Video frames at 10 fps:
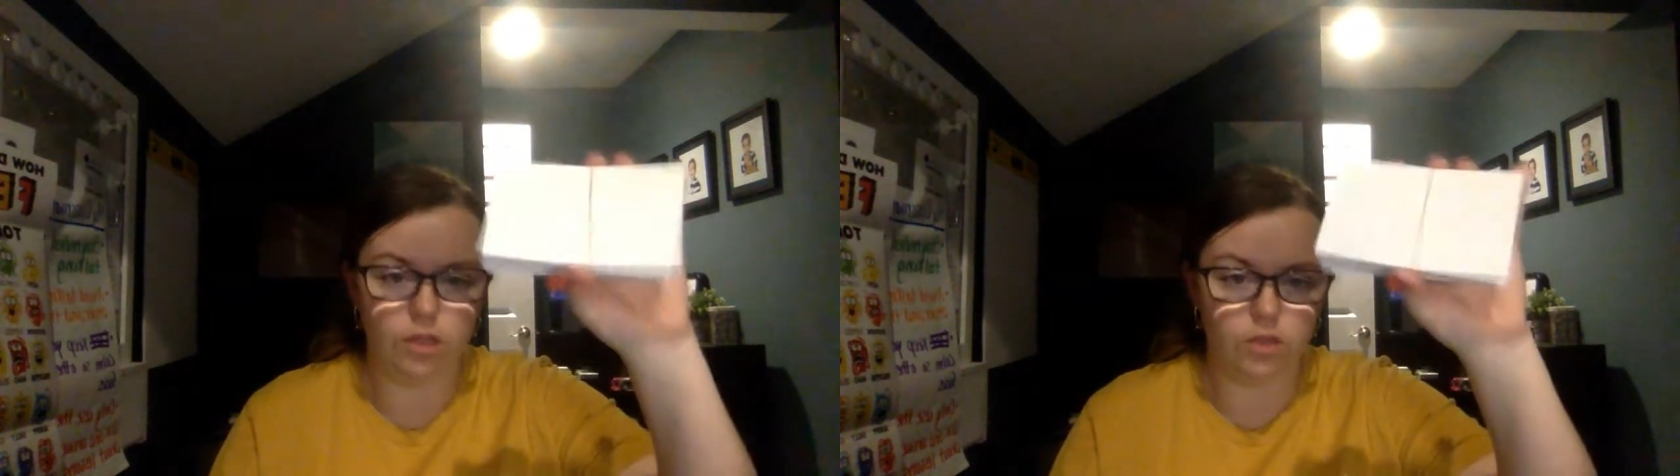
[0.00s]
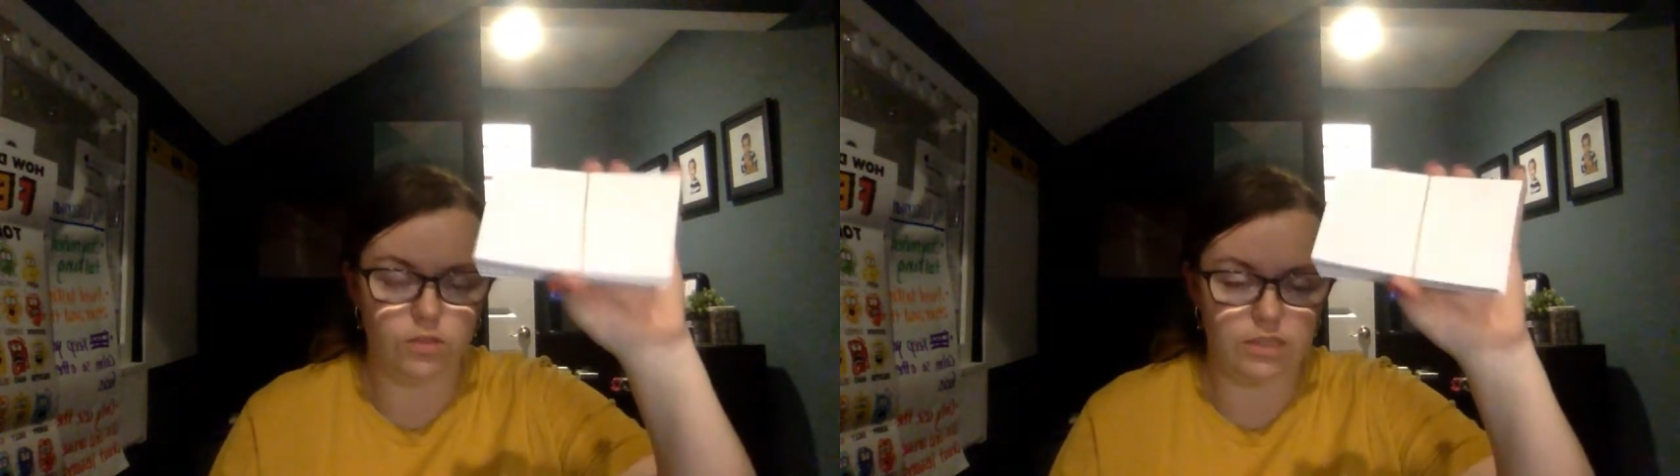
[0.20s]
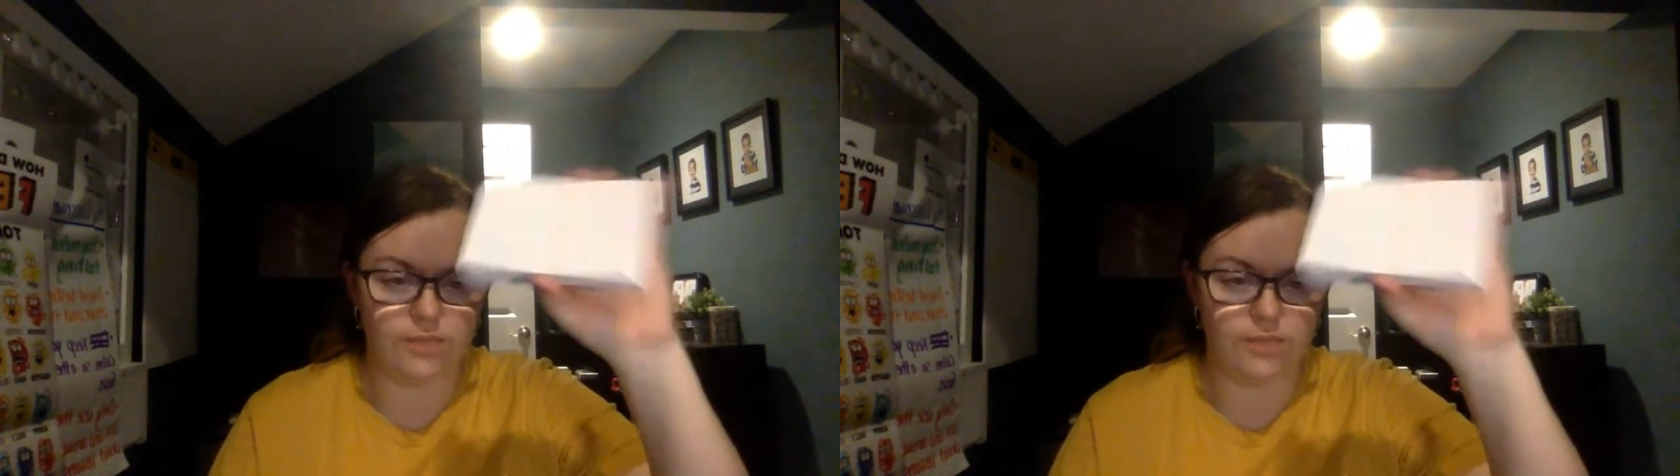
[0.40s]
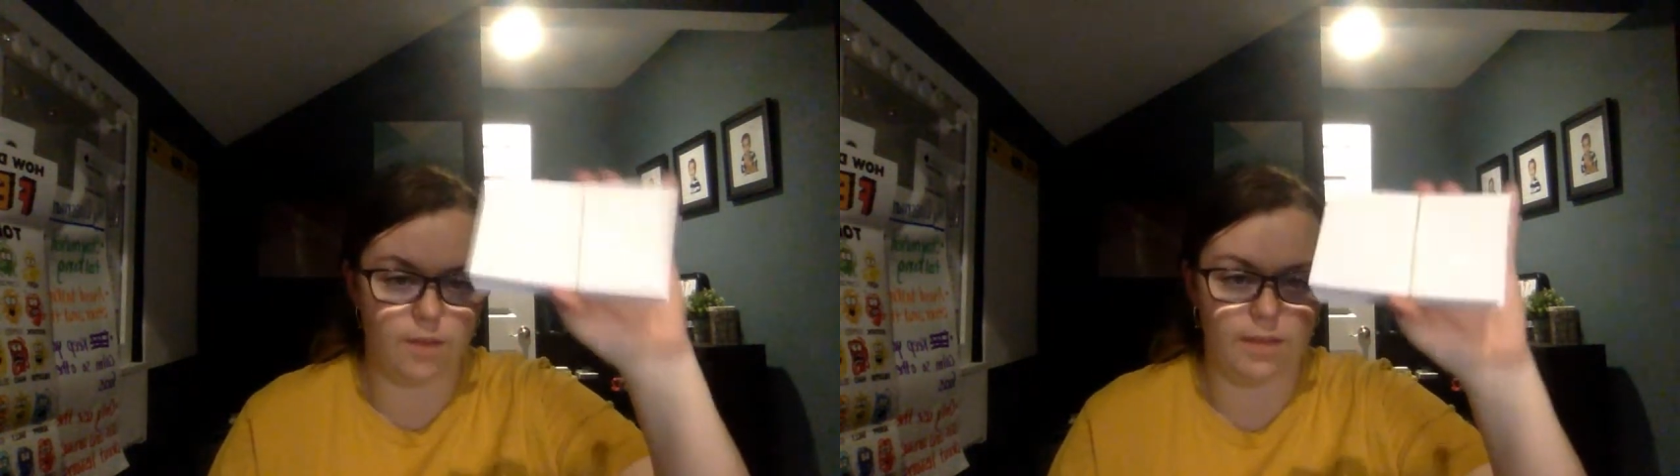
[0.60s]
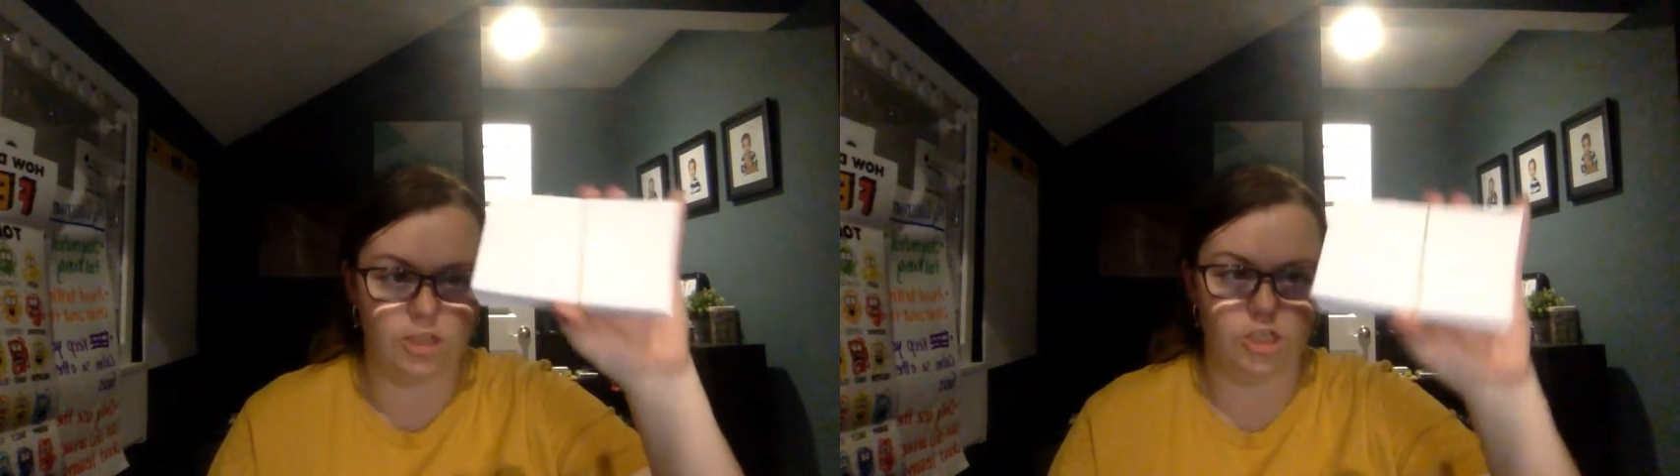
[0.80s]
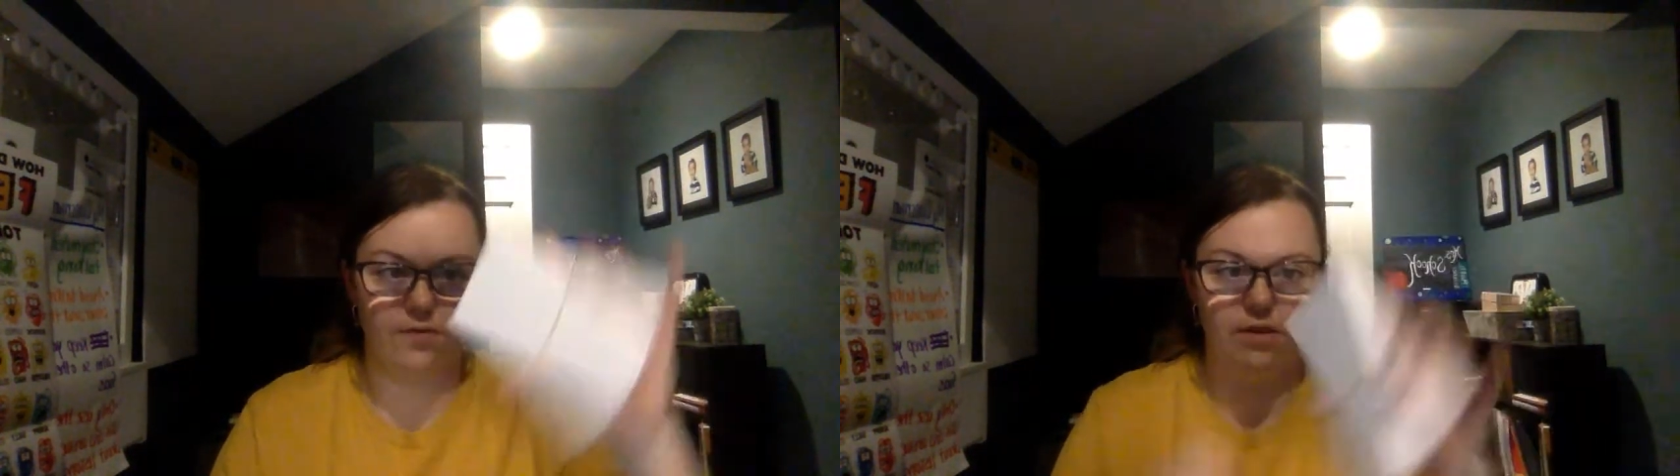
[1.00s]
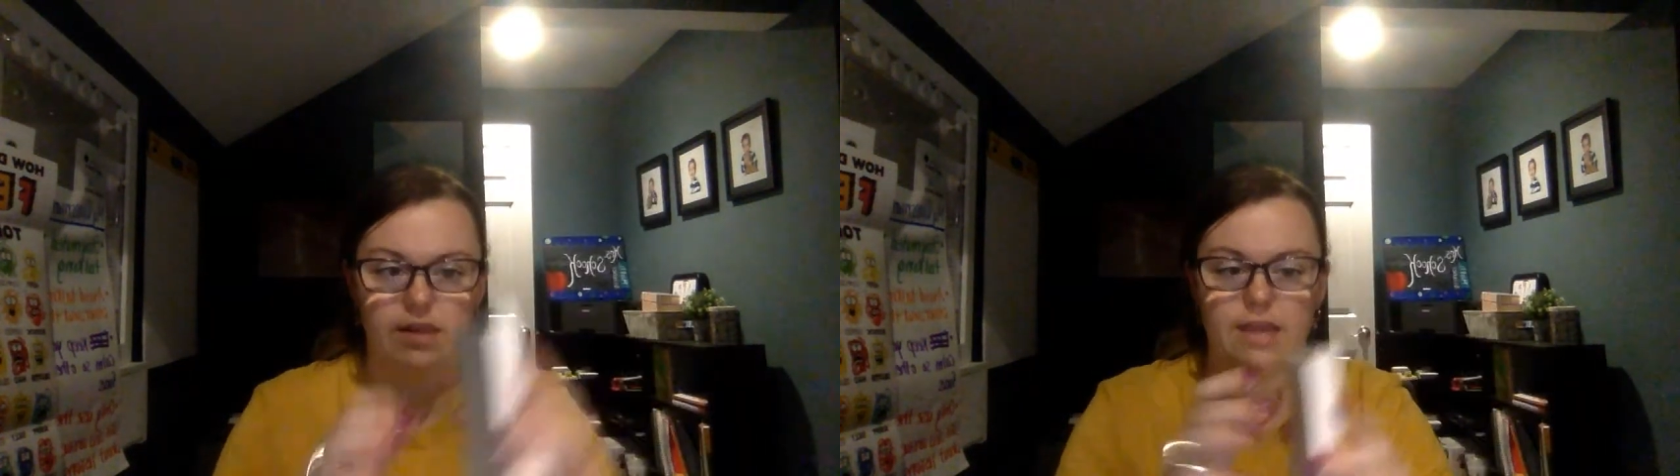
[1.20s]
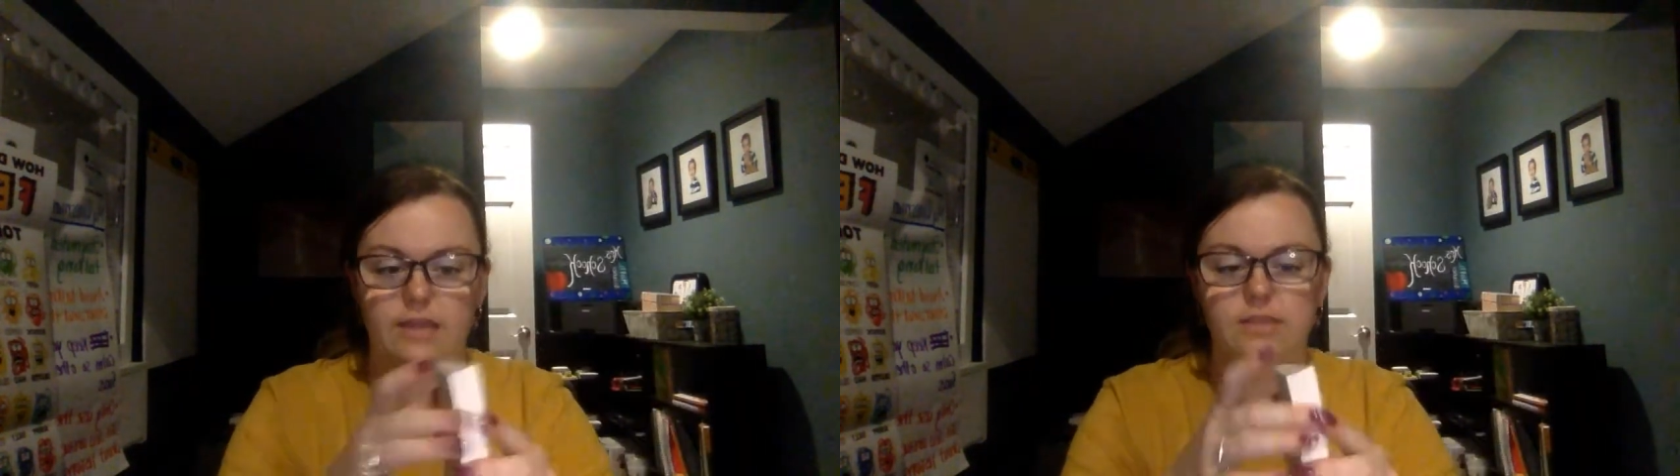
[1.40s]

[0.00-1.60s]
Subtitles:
use these for a bunch of different things,